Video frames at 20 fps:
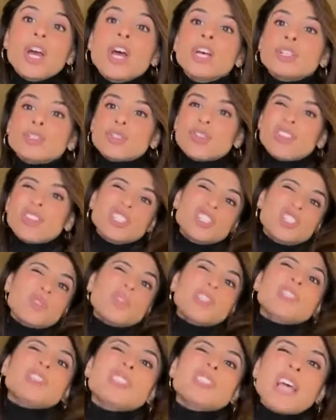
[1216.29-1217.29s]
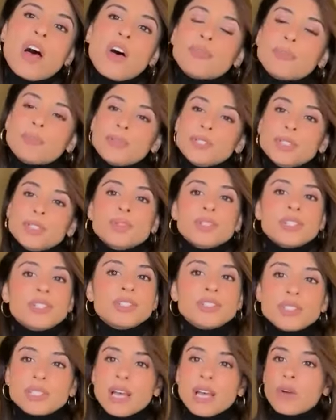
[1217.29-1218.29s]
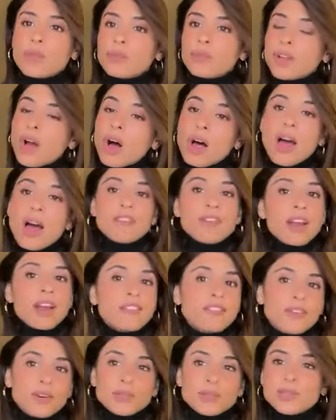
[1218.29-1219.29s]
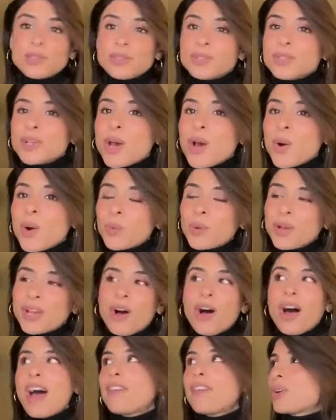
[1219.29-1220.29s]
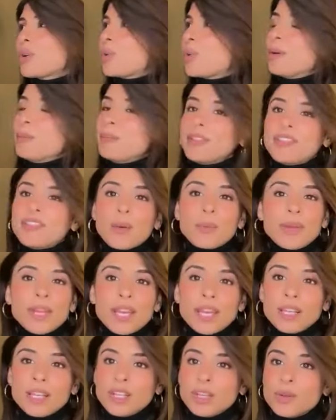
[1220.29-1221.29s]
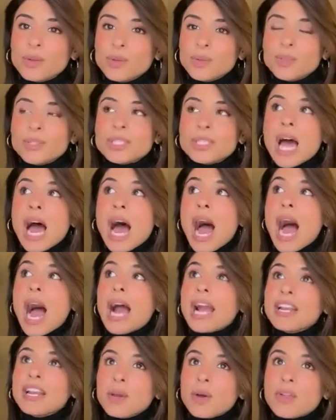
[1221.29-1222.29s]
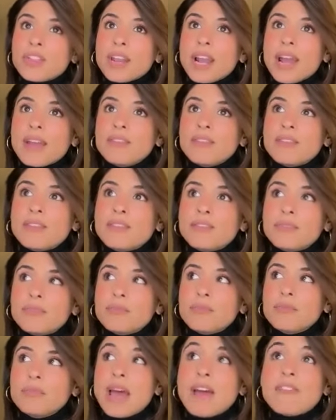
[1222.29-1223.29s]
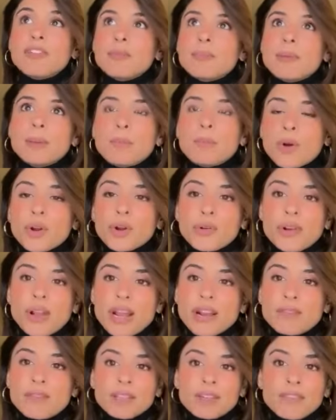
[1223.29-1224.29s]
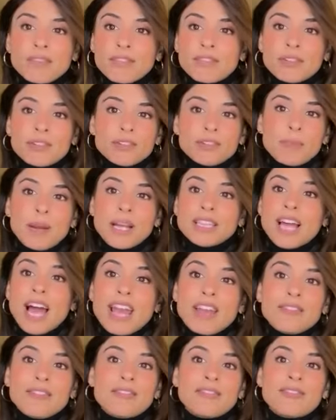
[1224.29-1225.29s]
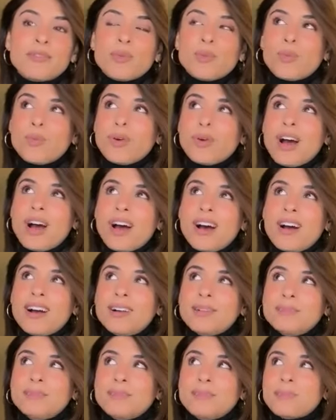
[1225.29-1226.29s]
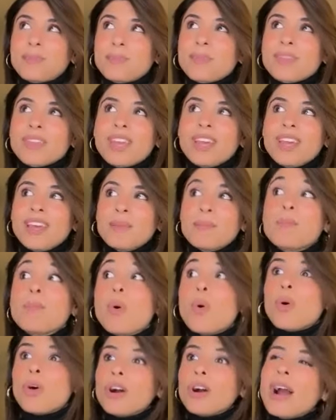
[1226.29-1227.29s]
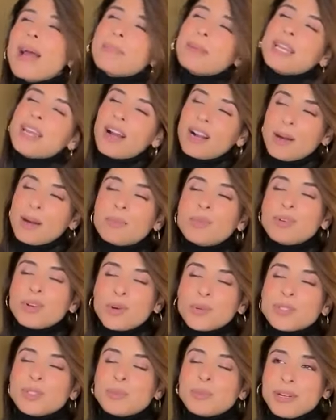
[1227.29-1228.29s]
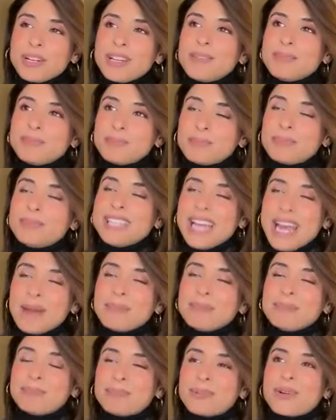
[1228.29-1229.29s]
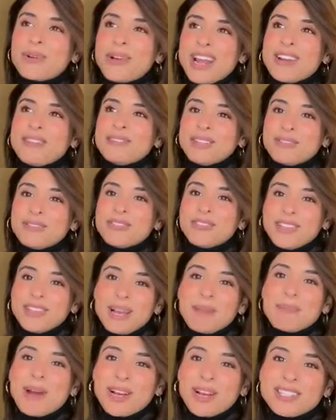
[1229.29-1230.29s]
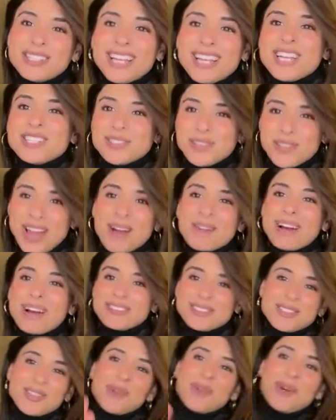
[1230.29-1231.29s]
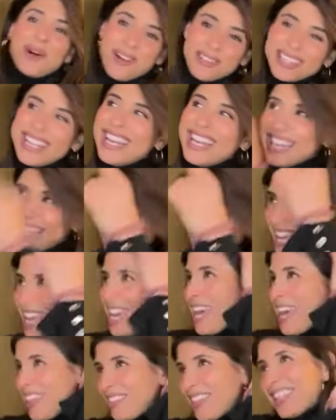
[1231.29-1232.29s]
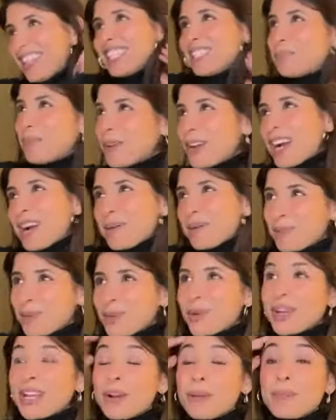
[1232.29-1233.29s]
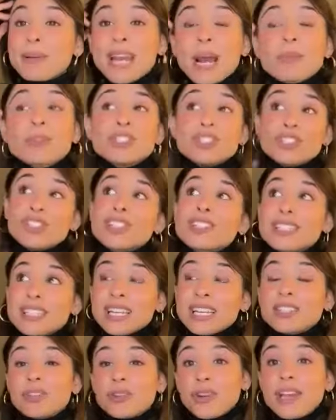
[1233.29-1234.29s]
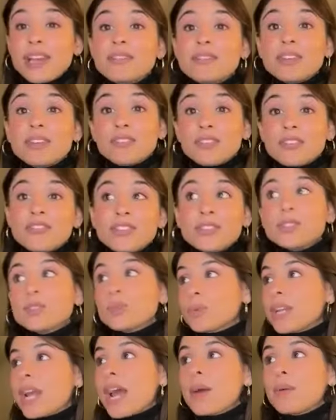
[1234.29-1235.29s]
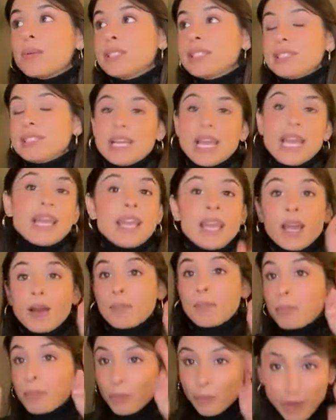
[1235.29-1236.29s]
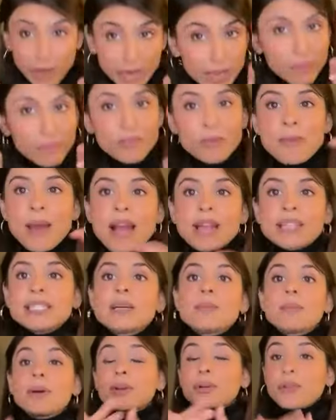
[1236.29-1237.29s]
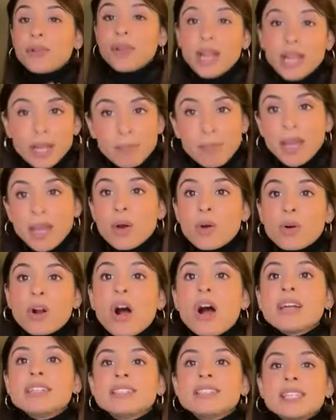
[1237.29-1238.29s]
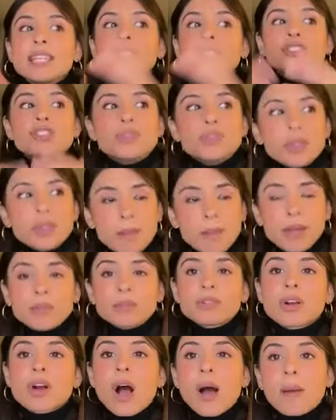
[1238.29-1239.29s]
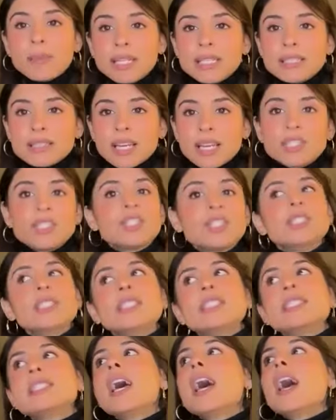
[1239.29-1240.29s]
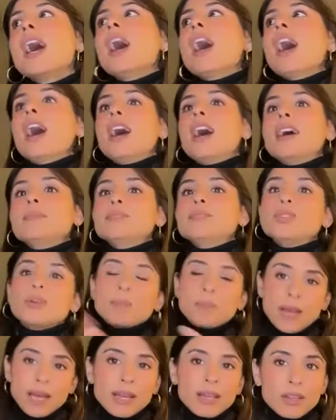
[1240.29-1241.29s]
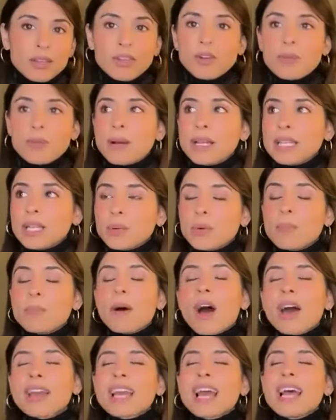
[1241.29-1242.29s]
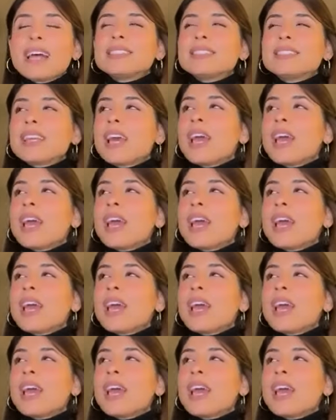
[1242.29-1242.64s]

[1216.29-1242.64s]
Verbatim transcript: So then do it yourself, produce it yourself. We all have iPhones. We all have equipment that we can use. I know that I've never been more creatively fulfilled in my life. Um, more, I mean, Acapulco was pretty damn creatively fulfilling. I'm not gonna lie. So that, so I'll but let's put Acapulco here. But I was just as creatively fulfilled when I was taking a break from acting, but creating my own content, shooting my own comedy sketches, um, doing my you know bilingual podcast.